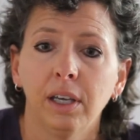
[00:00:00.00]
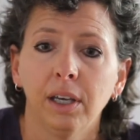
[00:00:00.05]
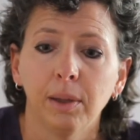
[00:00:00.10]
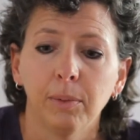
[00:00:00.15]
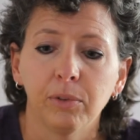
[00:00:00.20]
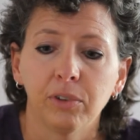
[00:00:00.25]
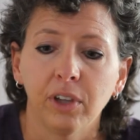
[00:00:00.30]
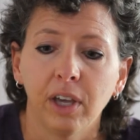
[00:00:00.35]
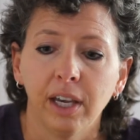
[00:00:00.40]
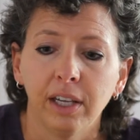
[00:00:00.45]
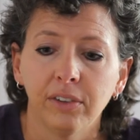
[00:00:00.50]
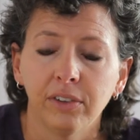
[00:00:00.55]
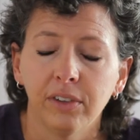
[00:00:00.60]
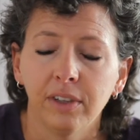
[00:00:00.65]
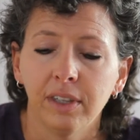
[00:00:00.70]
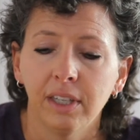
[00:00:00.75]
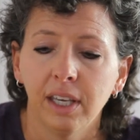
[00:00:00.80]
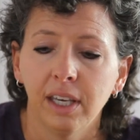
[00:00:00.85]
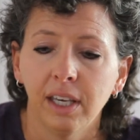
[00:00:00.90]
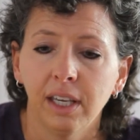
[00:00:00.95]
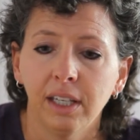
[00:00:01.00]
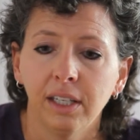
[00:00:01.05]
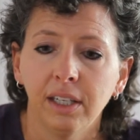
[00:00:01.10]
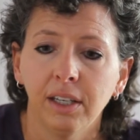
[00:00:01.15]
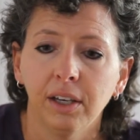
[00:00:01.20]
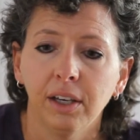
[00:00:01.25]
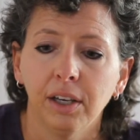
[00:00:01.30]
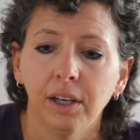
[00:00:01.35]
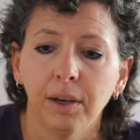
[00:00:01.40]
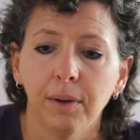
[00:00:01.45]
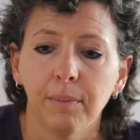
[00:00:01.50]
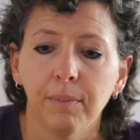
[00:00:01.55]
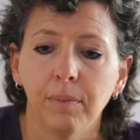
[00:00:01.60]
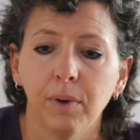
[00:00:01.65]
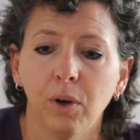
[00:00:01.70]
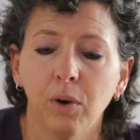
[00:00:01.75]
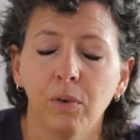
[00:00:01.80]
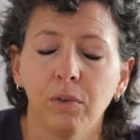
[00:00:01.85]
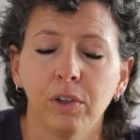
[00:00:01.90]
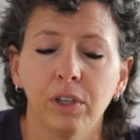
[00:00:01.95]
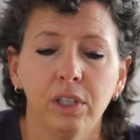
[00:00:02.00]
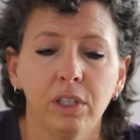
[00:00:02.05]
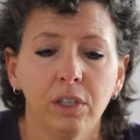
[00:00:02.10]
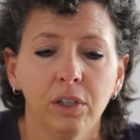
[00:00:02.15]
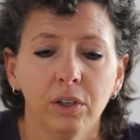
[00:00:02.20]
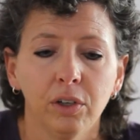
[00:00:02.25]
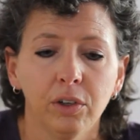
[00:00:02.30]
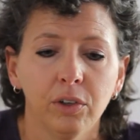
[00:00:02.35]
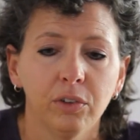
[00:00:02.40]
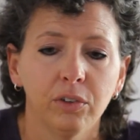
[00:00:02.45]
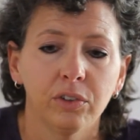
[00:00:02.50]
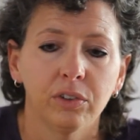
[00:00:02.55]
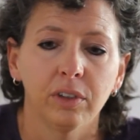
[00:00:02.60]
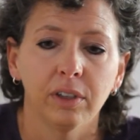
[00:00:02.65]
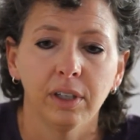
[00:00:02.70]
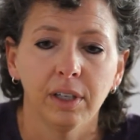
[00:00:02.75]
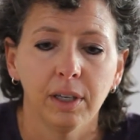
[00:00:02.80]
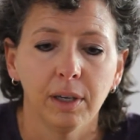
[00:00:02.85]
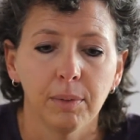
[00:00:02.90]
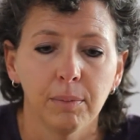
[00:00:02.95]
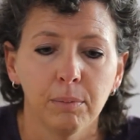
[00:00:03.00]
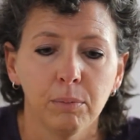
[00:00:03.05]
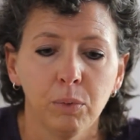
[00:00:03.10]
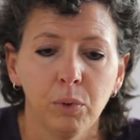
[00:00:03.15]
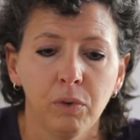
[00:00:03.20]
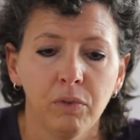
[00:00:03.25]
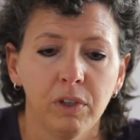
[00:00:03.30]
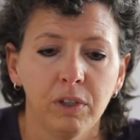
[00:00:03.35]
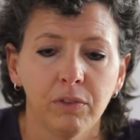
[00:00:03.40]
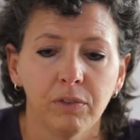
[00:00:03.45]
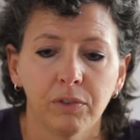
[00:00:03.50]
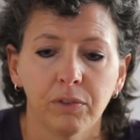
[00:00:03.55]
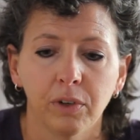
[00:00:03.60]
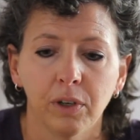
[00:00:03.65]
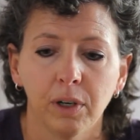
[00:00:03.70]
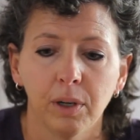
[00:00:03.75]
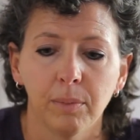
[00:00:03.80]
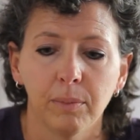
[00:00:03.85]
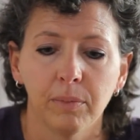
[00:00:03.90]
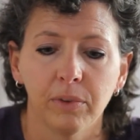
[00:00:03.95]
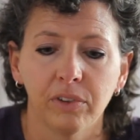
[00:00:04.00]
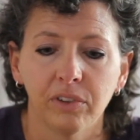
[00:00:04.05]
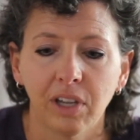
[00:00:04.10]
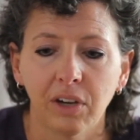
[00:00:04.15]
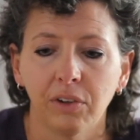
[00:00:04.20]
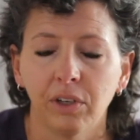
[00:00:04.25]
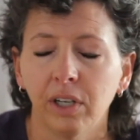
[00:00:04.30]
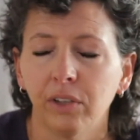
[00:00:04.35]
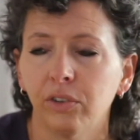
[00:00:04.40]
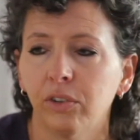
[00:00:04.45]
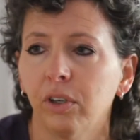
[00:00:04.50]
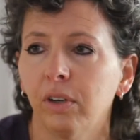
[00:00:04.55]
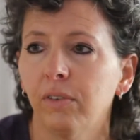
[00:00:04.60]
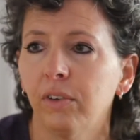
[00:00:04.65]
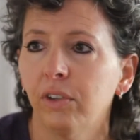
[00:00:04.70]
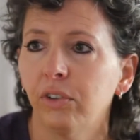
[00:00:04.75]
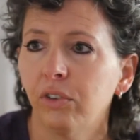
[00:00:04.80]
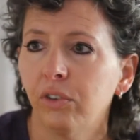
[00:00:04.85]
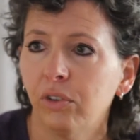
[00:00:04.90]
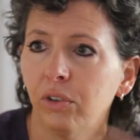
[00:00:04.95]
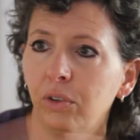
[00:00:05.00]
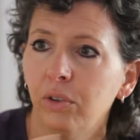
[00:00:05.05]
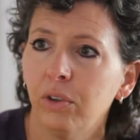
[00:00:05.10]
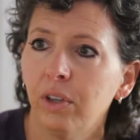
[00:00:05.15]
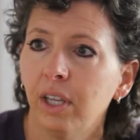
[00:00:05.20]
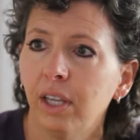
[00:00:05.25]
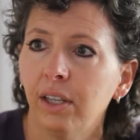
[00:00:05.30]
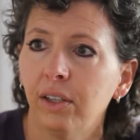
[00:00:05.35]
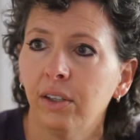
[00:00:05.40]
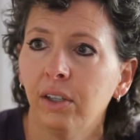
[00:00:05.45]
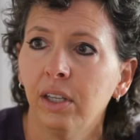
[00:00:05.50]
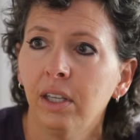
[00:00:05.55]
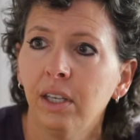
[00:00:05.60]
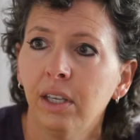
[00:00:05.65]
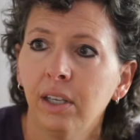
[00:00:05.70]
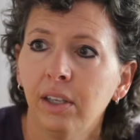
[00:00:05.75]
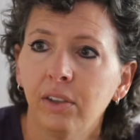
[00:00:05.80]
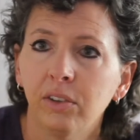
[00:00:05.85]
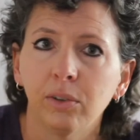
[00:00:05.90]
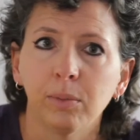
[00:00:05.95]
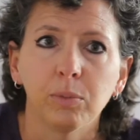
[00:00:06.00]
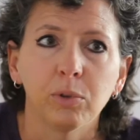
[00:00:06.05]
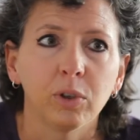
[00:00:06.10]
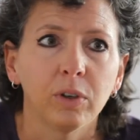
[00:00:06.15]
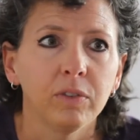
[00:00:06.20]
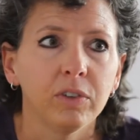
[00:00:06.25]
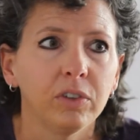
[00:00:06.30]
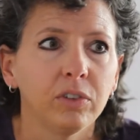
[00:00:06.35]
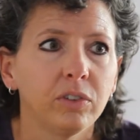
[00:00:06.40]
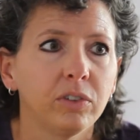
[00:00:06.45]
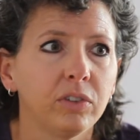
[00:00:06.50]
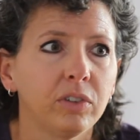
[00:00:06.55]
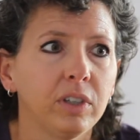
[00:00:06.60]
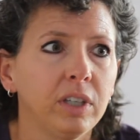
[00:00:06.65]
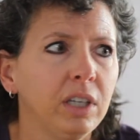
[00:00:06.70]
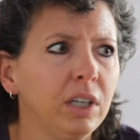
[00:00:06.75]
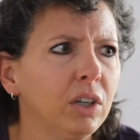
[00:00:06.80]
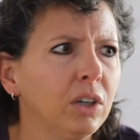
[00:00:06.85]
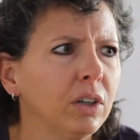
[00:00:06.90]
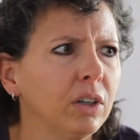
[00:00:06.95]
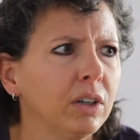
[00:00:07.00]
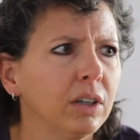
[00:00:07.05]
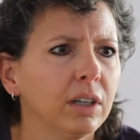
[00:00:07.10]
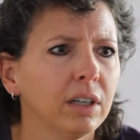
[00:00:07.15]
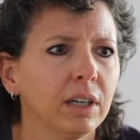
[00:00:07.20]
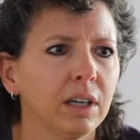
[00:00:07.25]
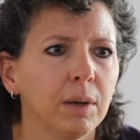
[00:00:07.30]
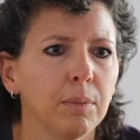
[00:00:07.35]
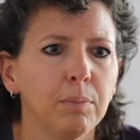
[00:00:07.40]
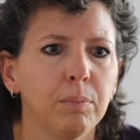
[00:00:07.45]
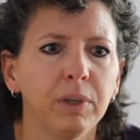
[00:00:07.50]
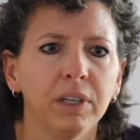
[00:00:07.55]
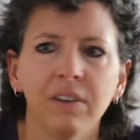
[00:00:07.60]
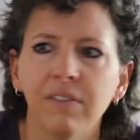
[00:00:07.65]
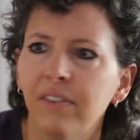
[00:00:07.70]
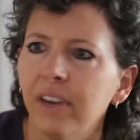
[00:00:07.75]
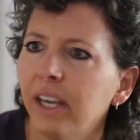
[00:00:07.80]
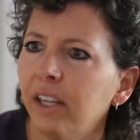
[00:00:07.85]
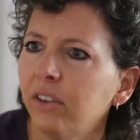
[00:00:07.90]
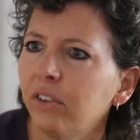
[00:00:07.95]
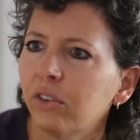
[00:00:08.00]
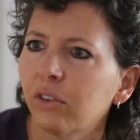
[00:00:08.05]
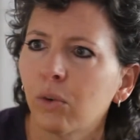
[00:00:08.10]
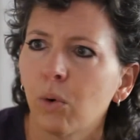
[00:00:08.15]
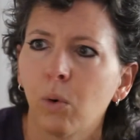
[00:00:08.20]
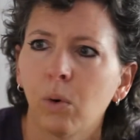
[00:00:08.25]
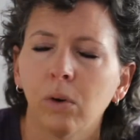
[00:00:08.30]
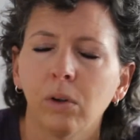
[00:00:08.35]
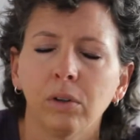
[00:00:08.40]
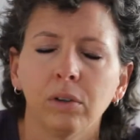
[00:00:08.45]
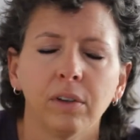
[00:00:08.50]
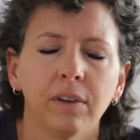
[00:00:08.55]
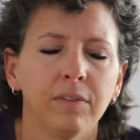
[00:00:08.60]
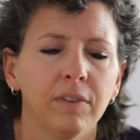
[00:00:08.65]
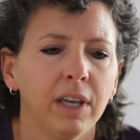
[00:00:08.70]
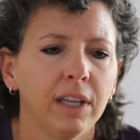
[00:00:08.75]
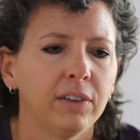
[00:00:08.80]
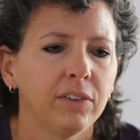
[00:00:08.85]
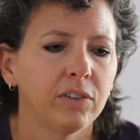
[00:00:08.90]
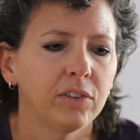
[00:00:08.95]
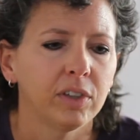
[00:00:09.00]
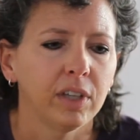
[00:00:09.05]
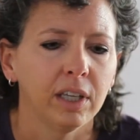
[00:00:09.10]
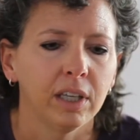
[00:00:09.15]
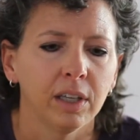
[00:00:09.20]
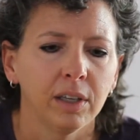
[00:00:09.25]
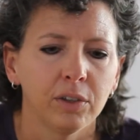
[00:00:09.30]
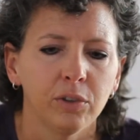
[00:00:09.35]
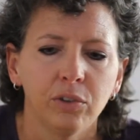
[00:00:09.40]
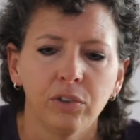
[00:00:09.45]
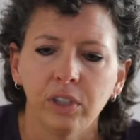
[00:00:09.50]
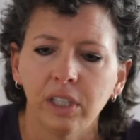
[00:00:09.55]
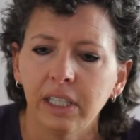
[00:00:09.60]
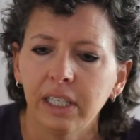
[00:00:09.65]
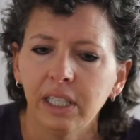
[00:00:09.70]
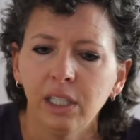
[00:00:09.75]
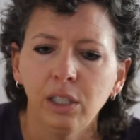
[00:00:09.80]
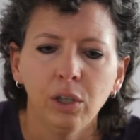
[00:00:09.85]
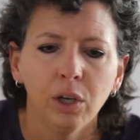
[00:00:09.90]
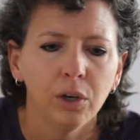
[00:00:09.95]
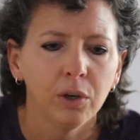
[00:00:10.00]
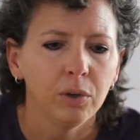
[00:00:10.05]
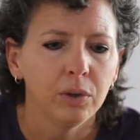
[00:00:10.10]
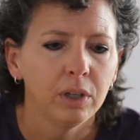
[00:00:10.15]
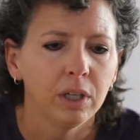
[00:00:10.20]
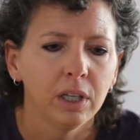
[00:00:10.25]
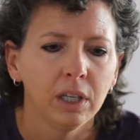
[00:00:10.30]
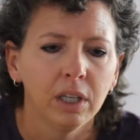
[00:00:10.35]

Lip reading: slides, and then over the years moving from Saturday night service to then some services here, big events, choral events, using Keynote,